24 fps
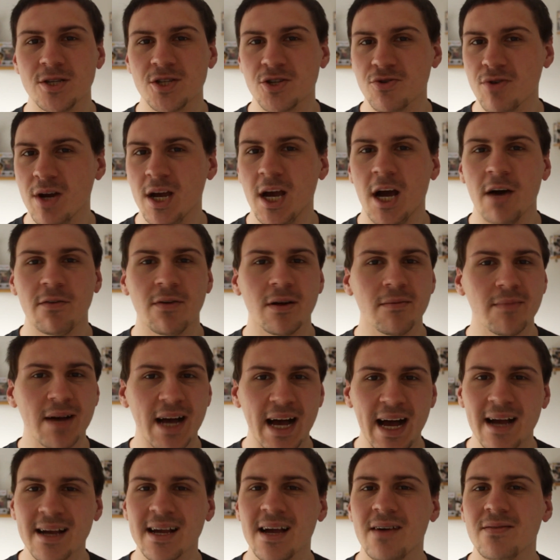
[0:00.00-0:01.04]
Straight off the
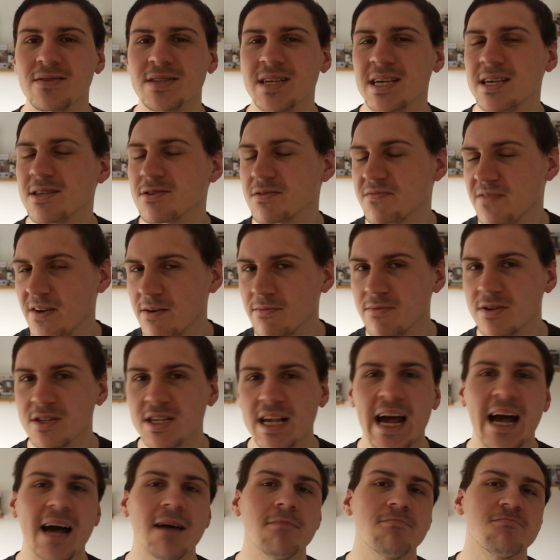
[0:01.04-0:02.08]
bat, I'm going to have to say this film was
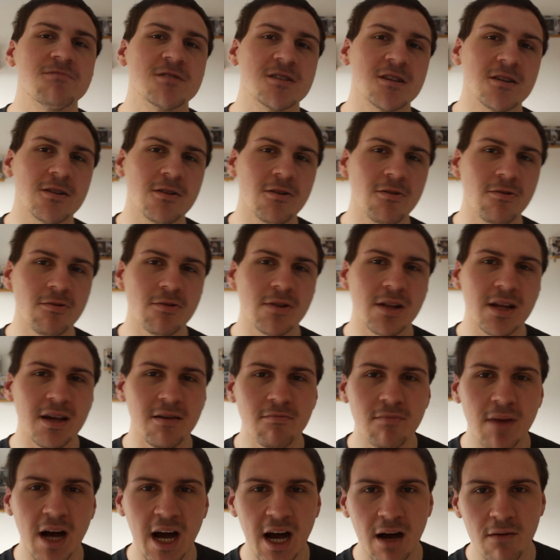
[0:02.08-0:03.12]
absolutely
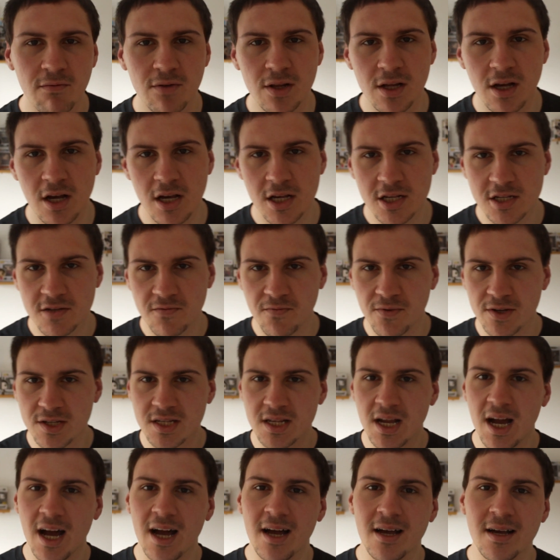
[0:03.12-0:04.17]
marvellous. For
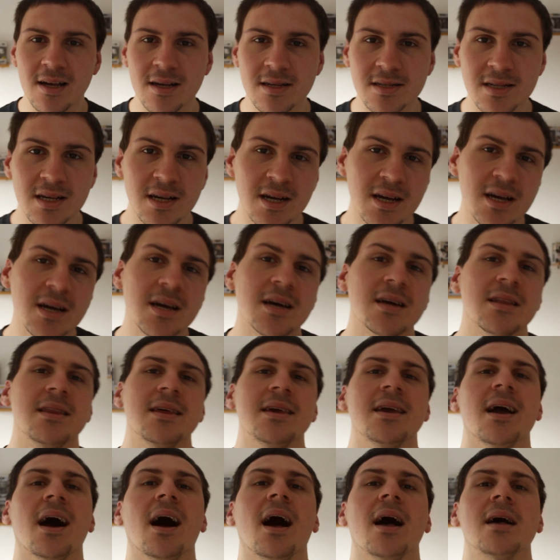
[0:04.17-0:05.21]
starters,
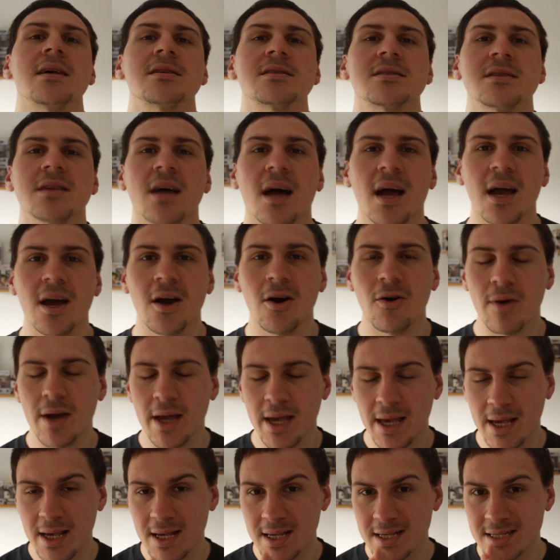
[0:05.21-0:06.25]
the art style
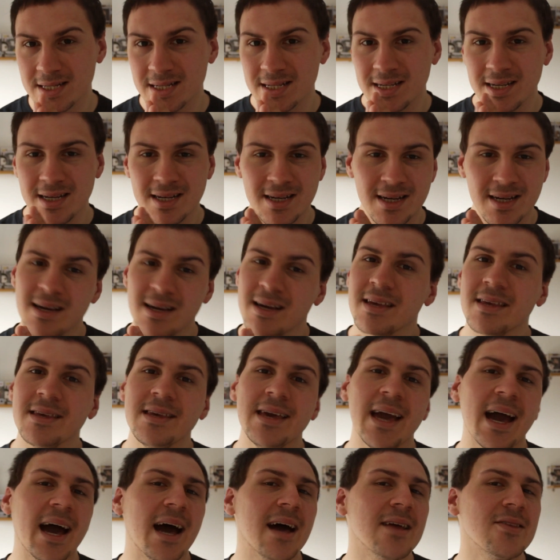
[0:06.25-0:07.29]
is
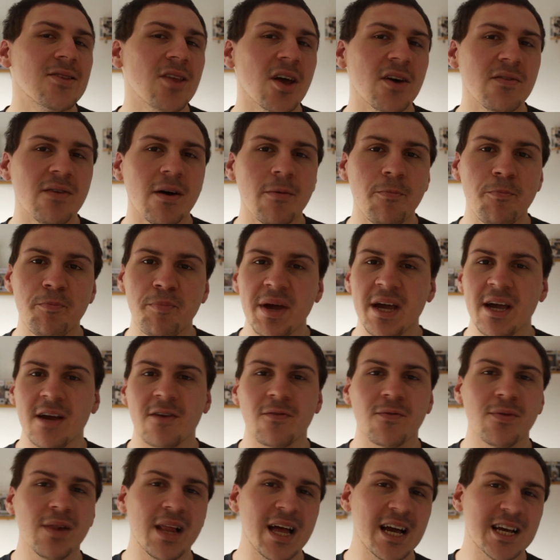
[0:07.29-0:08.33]
yet another
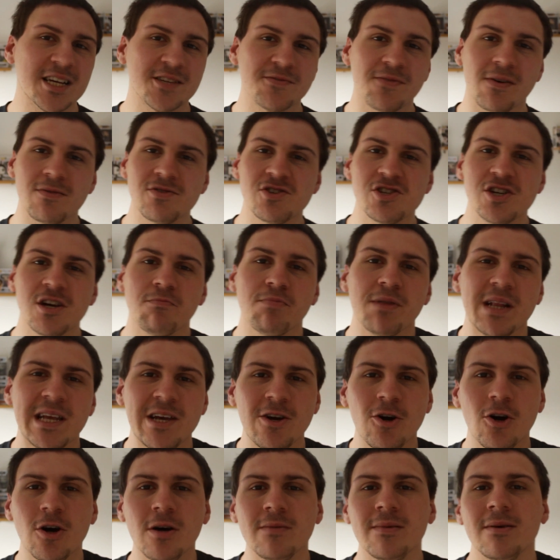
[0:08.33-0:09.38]
big flex from
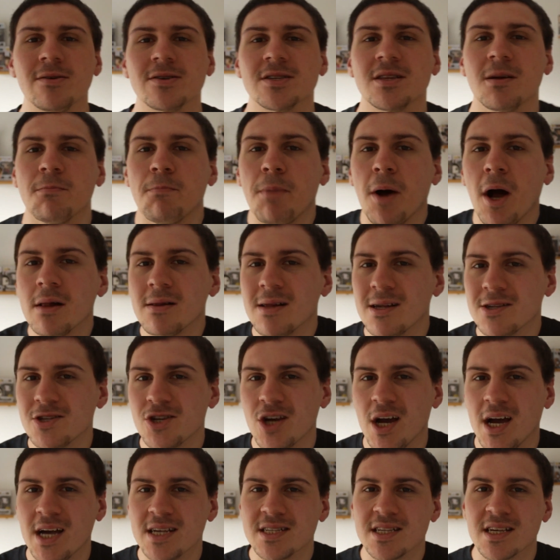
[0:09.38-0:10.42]
Ghibli, almost
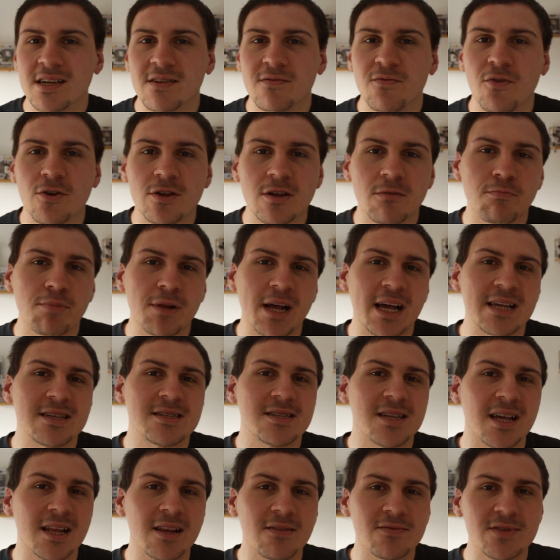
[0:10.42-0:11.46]
apologising for the bland
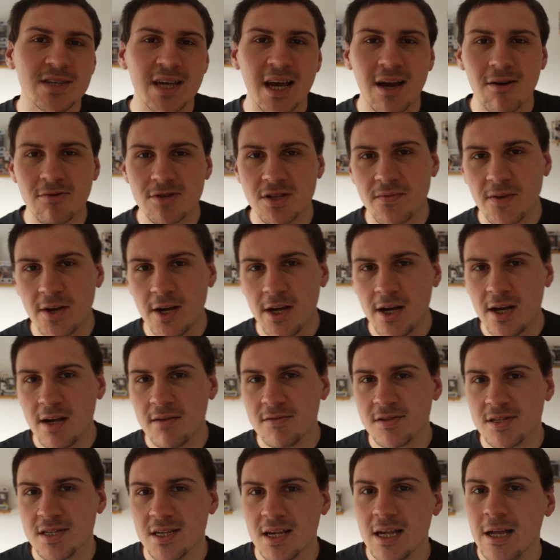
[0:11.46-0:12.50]
style of Tales of
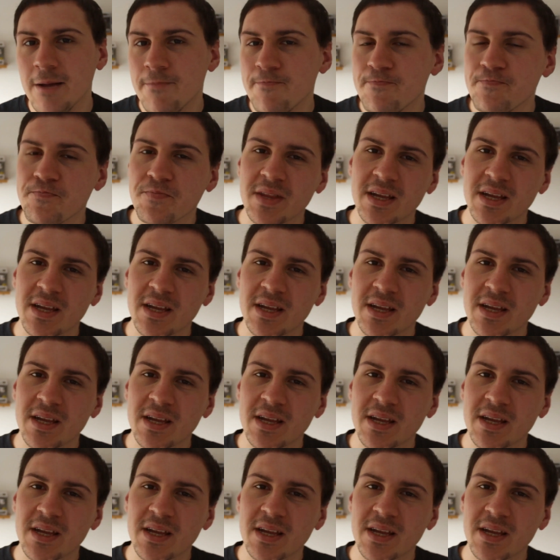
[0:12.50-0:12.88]
Earthsea.